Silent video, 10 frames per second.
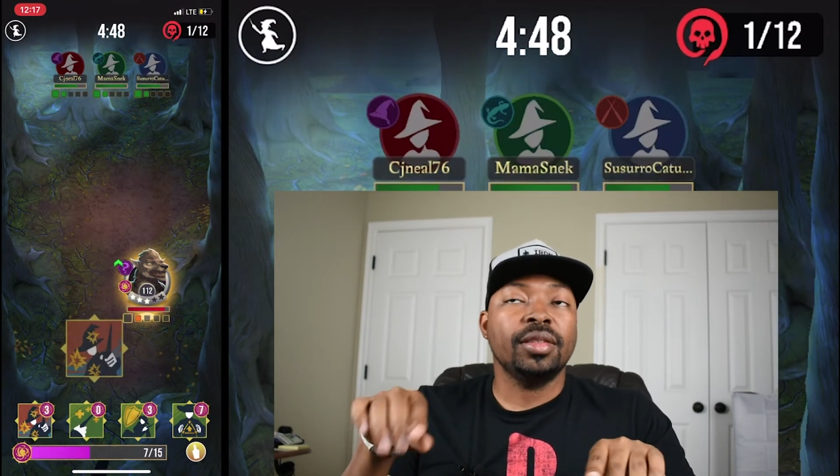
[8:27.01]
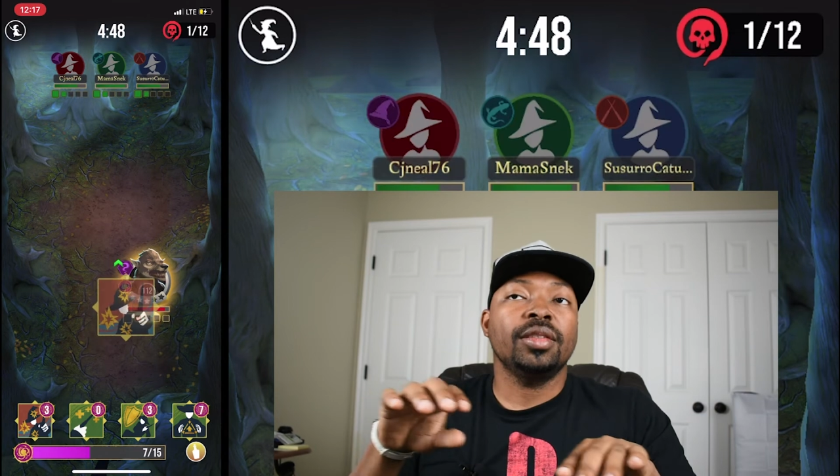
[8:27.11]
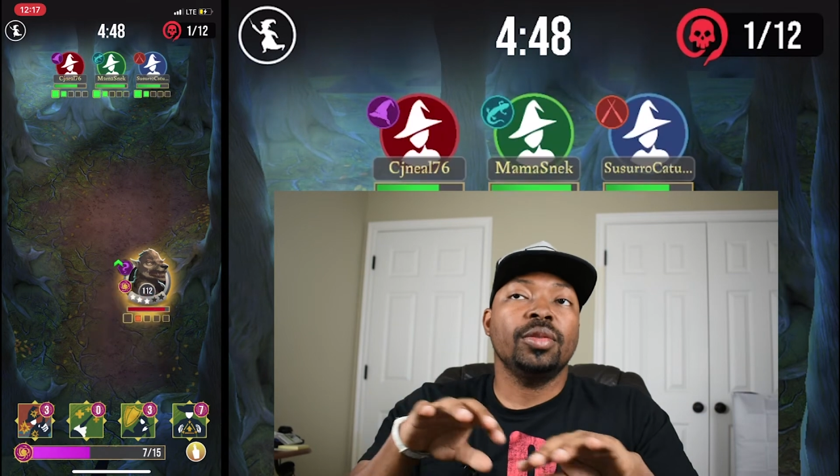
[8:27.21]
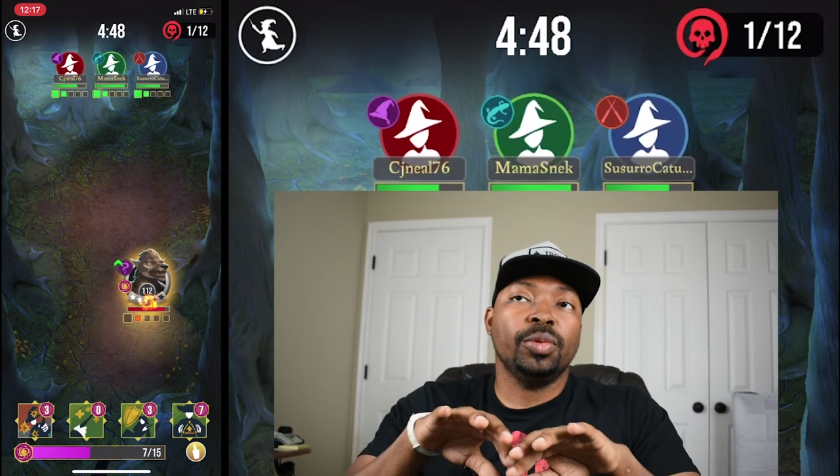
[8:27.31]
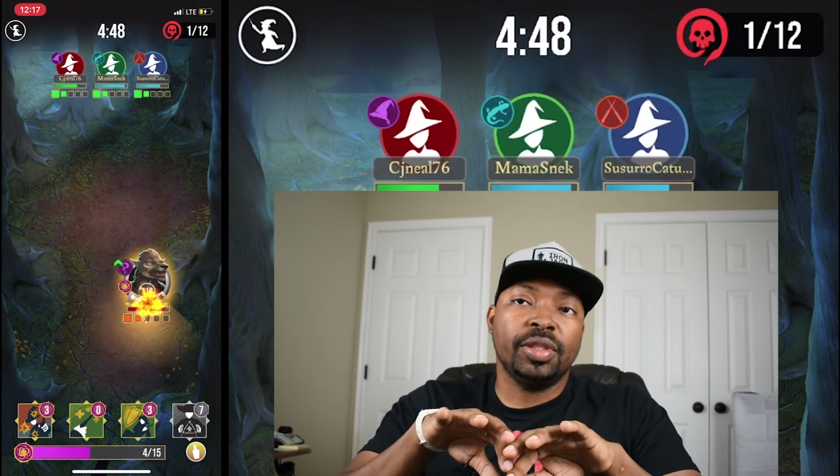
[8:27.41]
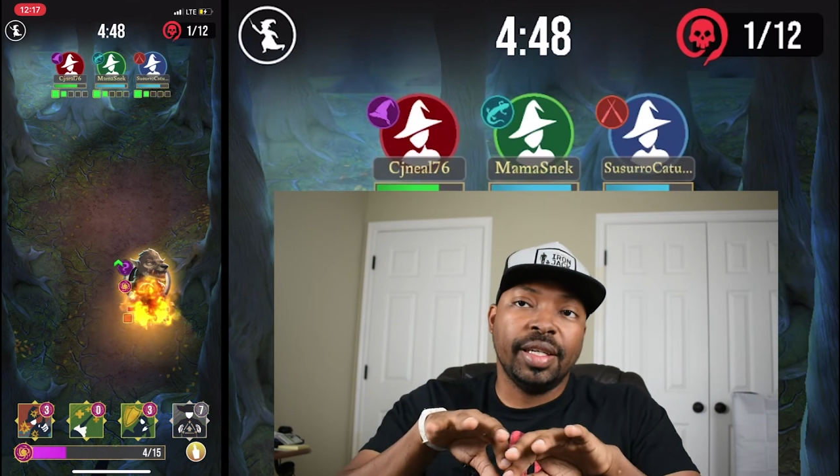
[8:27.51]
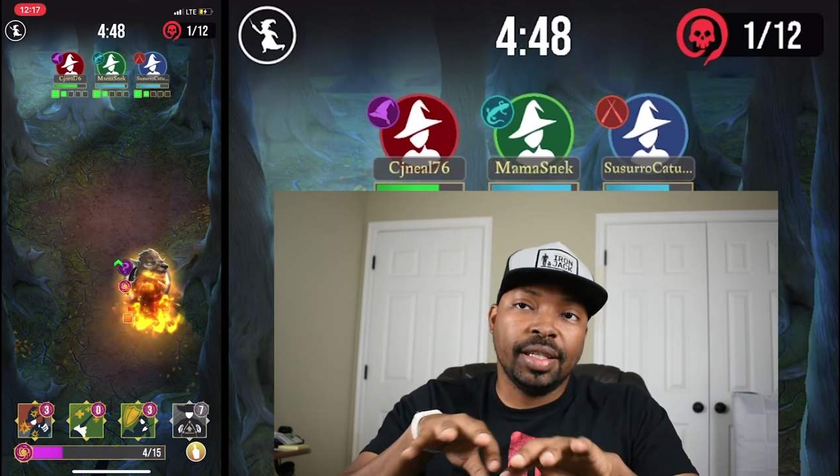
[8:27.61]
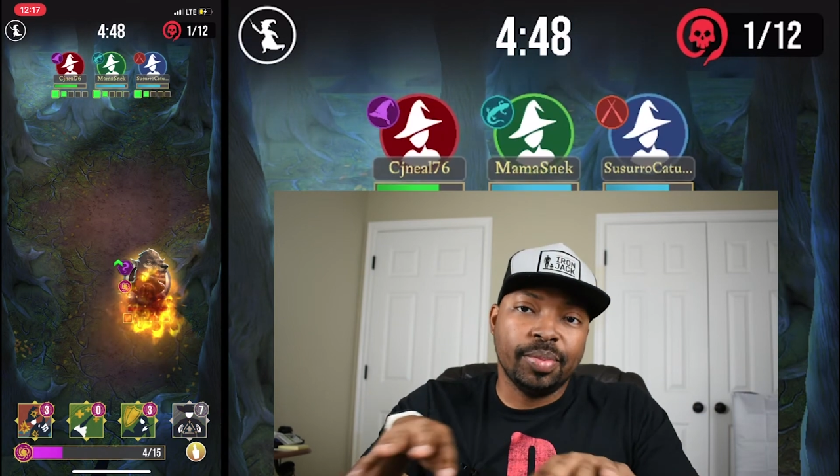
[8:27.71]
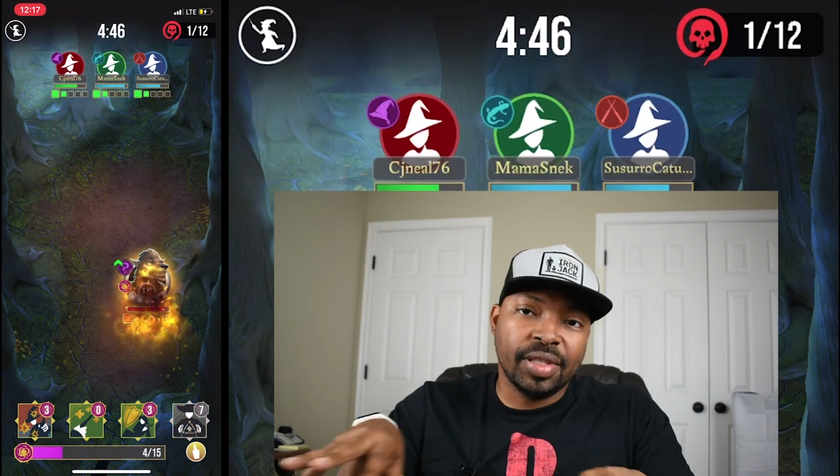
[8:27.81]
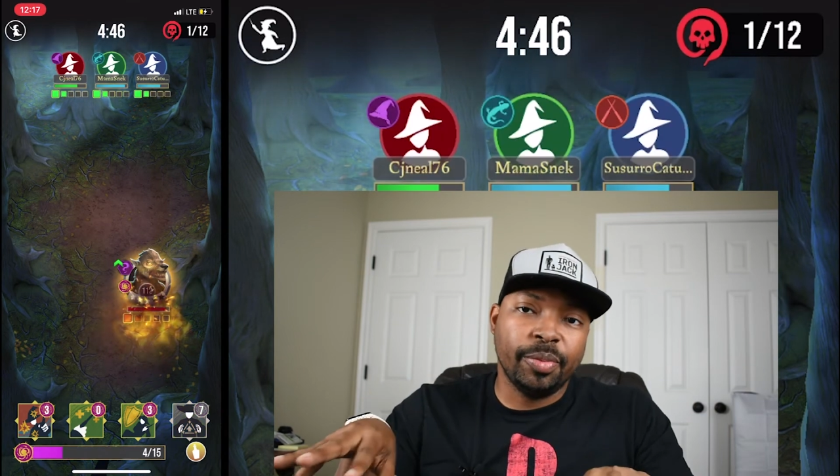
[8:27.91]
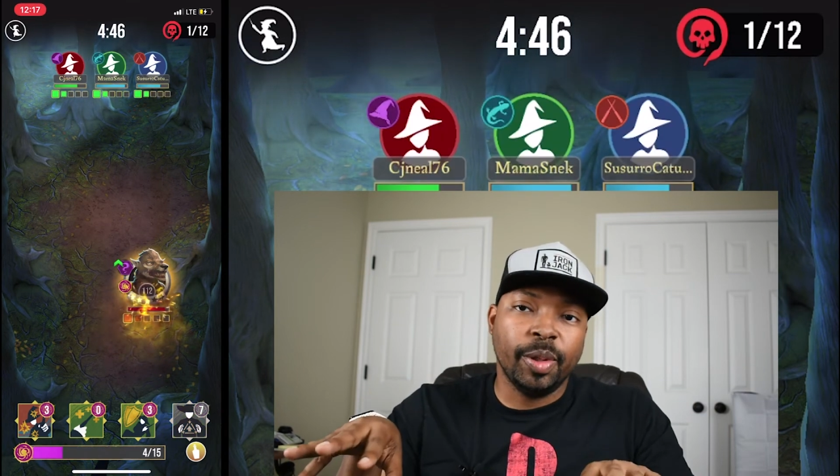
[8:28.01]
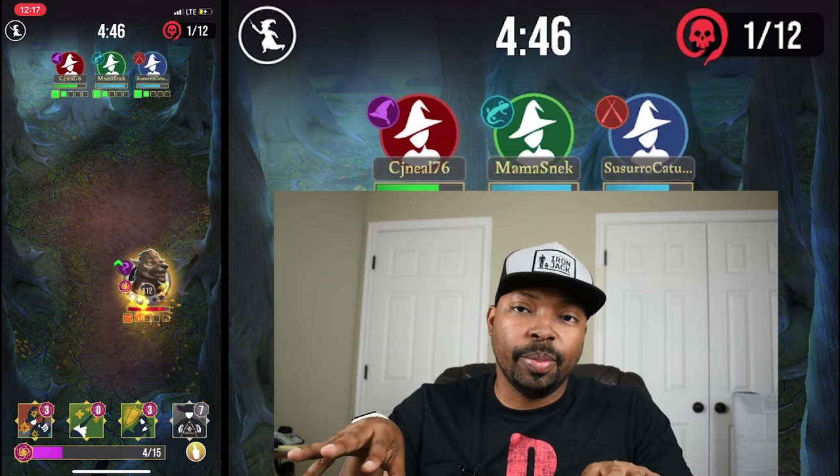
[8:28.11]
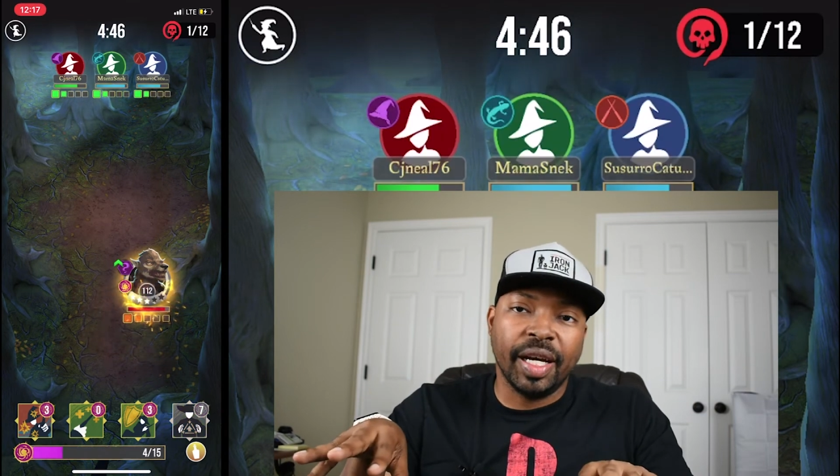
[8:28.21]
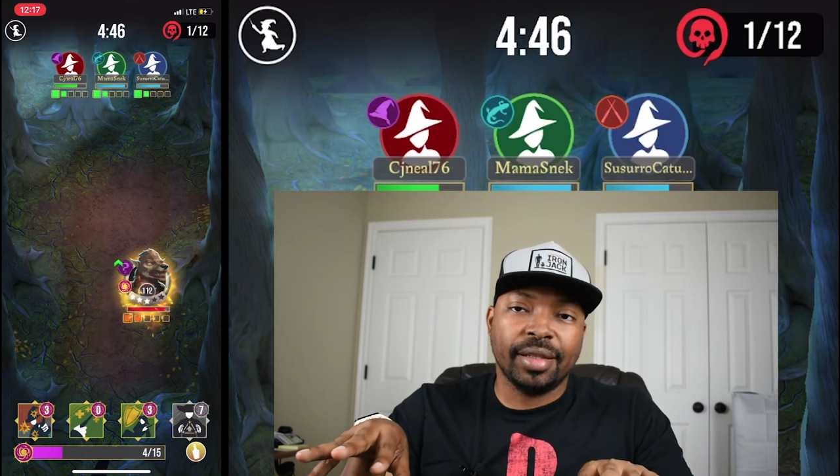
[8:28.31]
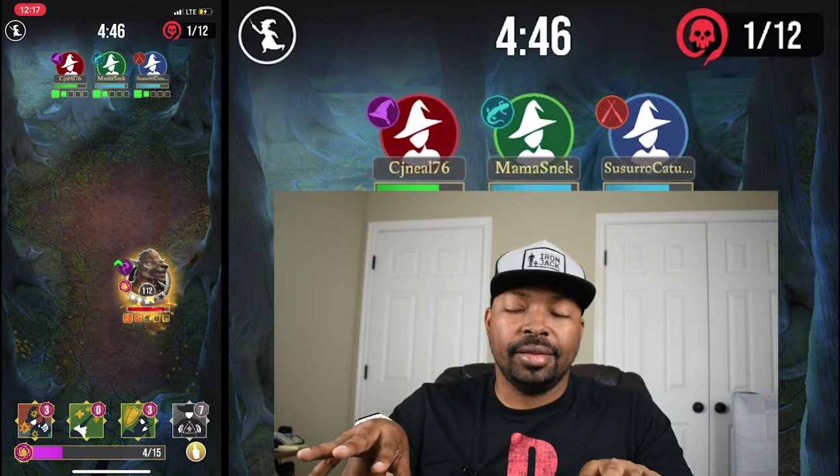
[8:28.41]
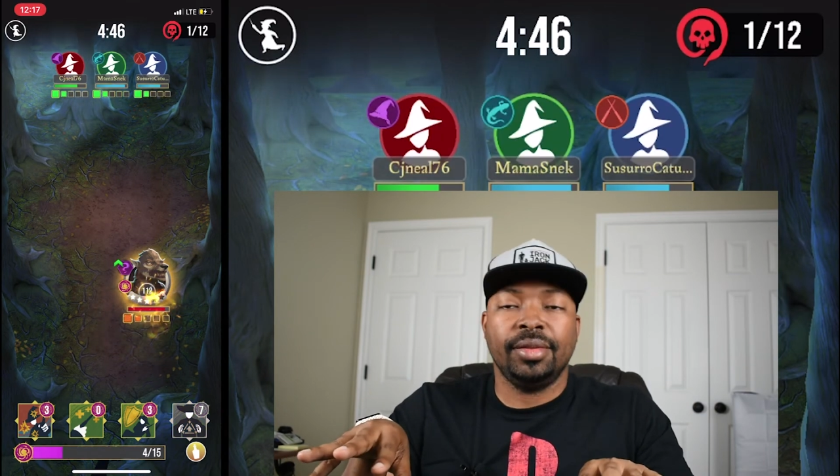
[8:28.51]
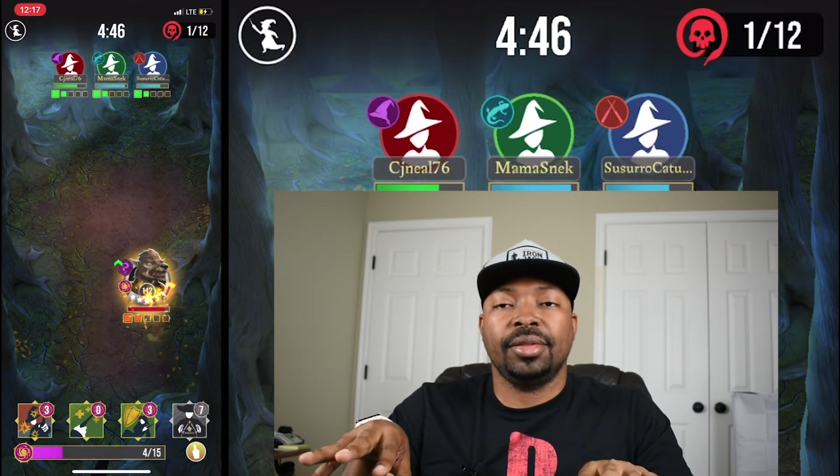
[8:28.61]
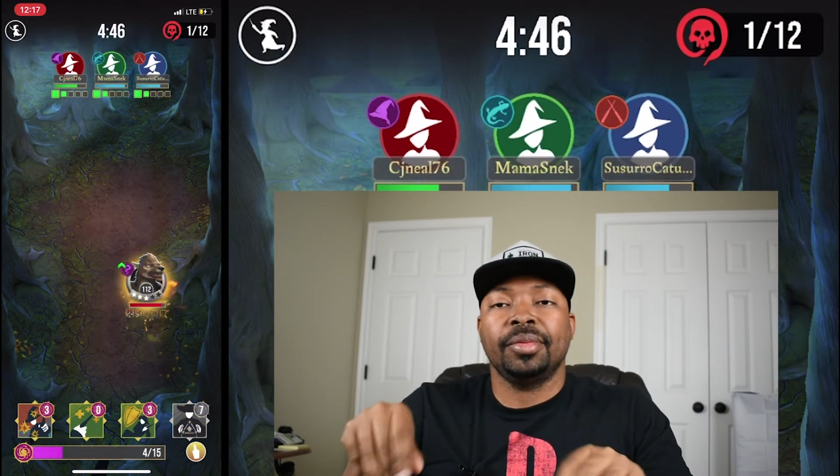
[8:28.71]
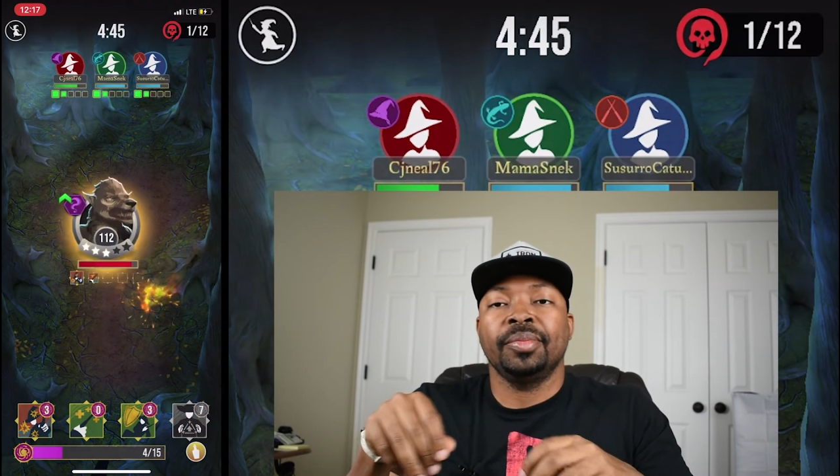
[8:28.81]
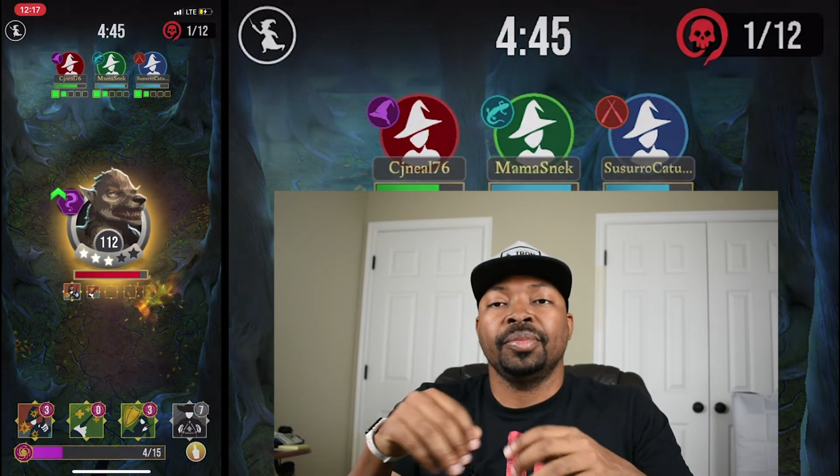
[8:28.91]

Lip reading: it will take up separate boxes.